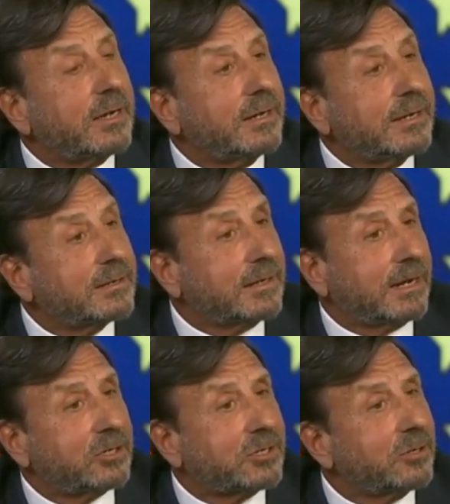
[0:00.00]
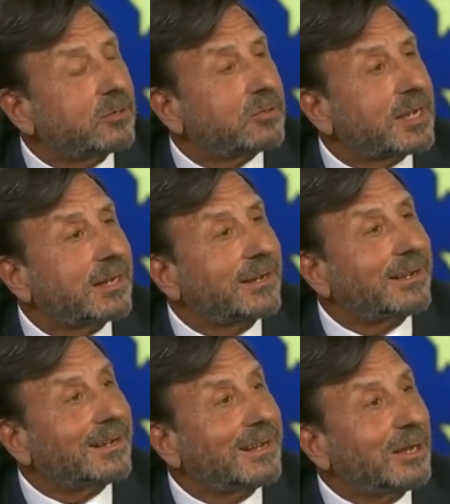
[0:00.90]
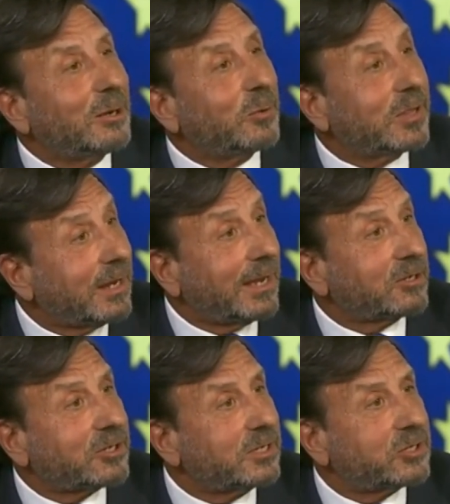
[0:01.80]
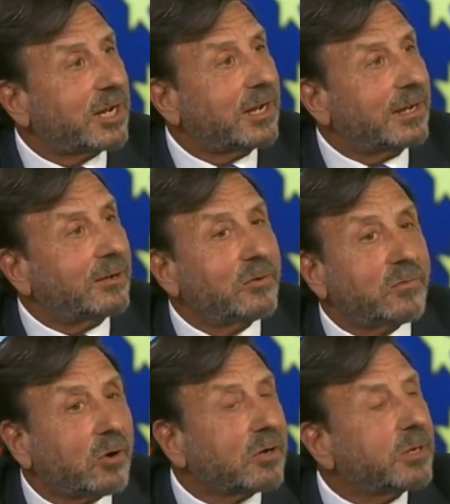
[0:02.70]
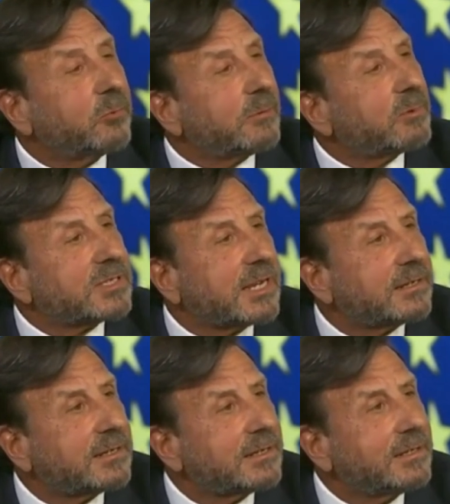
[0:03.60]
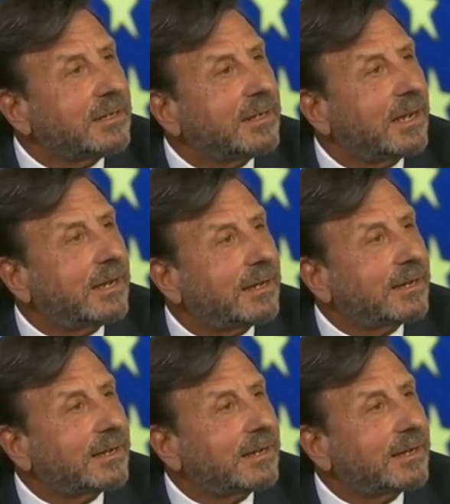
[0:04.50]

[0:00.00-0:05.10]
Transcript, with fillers: an international hotelier with a luxury chain, you've got to be represented uh,